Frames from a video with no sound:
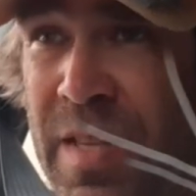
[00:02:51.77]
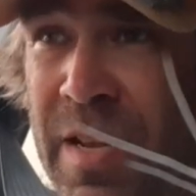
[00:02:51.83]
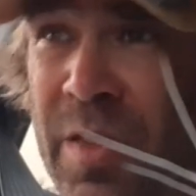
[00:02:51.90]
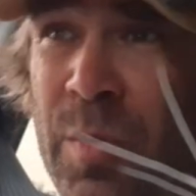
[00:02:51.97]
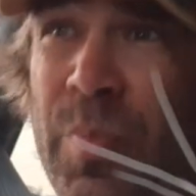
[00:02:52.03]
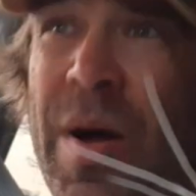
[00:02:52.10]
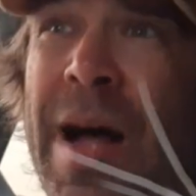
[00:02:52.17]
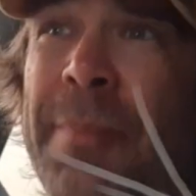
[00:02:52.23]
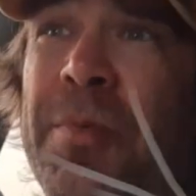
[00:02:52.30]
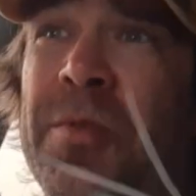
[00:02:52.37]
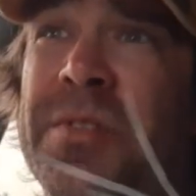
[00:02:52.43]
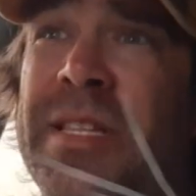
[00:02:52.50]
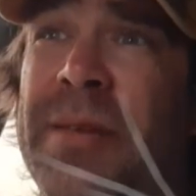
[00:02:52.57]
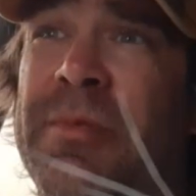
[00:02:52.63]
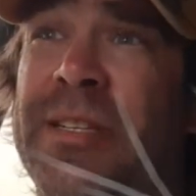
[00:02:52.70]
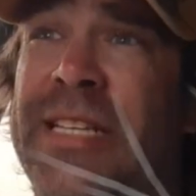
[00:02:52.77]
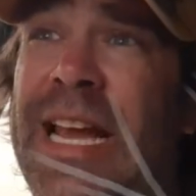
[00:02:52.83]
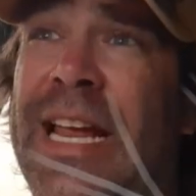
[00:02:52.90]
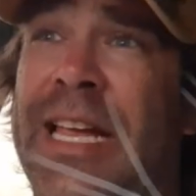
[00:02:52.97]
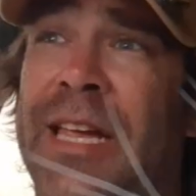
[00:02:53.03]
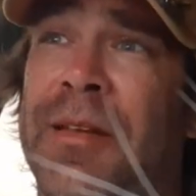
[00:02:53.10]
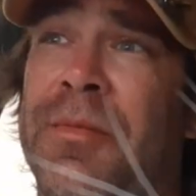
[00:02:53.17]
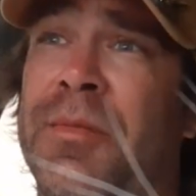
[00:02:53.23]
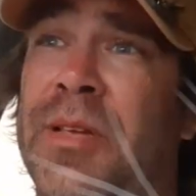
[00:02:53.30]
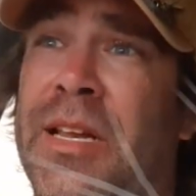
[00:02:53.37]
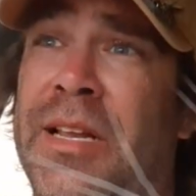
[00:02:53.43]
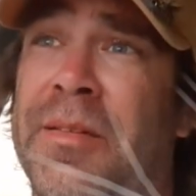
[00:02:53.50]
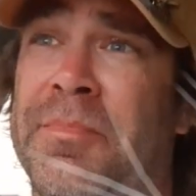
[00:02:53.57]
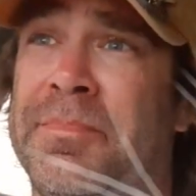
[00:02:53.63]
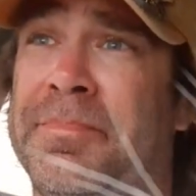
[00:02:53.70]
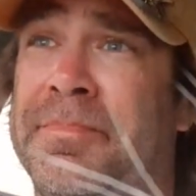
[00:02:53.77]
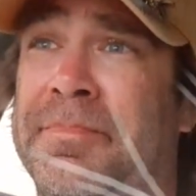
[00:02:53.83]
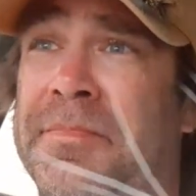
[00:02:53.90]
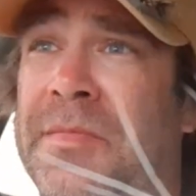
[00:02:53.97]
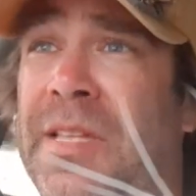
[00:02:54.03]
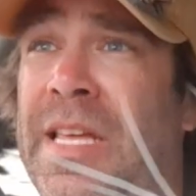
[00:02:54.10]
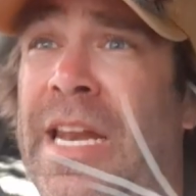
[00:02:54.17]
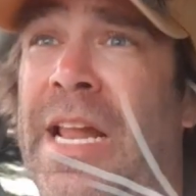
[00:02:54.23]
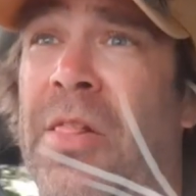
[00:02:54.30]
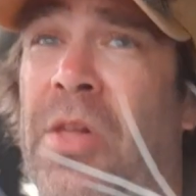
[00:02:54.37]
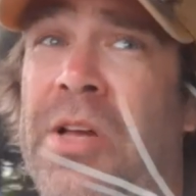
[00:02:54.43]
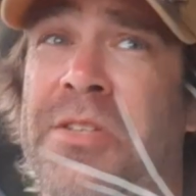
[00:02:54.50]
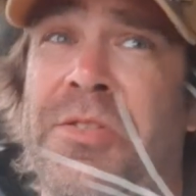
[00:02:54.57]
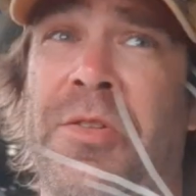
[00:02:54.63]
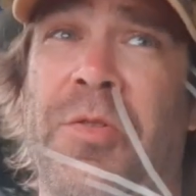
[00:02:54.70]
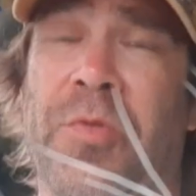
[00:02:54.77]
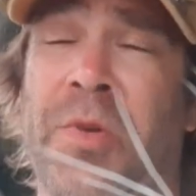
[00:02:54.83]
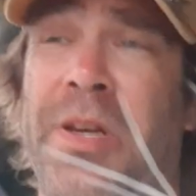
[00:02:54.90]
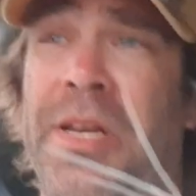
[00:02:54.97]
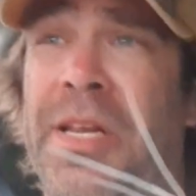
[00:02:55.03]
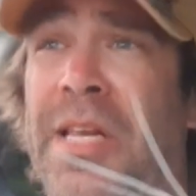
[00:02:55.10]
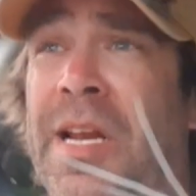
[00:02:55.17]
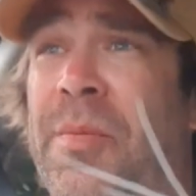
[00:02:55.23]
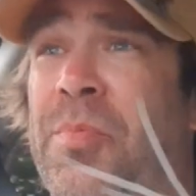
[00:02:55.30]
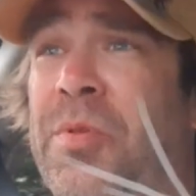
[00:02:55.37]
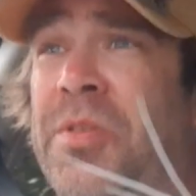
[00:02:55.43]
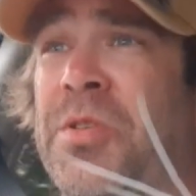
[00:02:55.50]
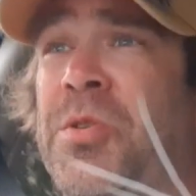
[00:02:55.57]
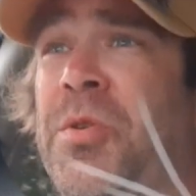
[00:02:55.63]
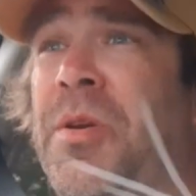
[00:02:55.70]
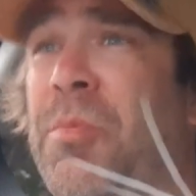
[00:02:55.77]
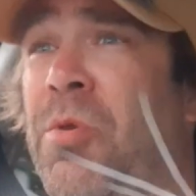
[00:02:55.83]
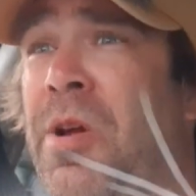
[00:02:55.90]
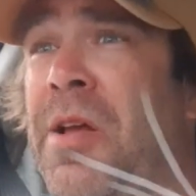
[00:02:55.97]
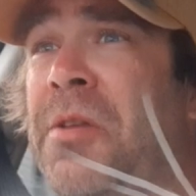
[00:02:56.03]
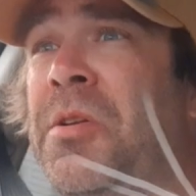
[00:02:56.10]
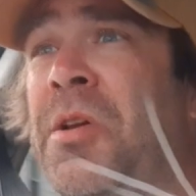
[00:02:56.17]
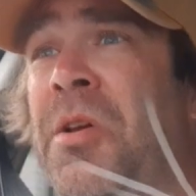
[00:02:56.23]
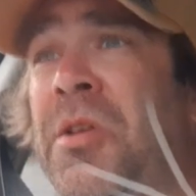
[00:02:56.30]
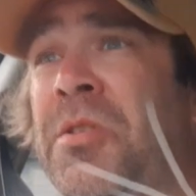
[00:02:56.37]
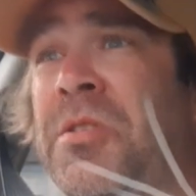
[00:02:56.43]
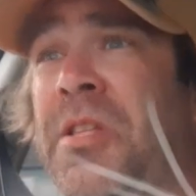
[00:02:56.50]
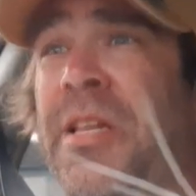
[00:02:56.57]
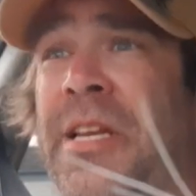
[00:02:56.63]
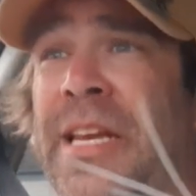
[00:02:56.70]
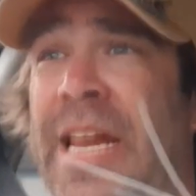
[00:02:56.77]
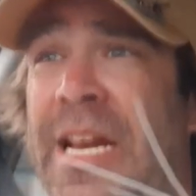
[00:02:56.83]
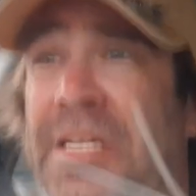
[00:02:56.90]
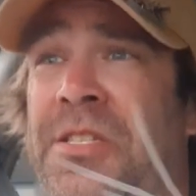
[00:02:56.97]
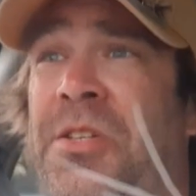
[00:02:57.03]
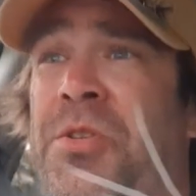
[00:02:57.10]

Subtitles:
the poppers, they would take it. And I lost the three, and I put the streamer on. So then you cast a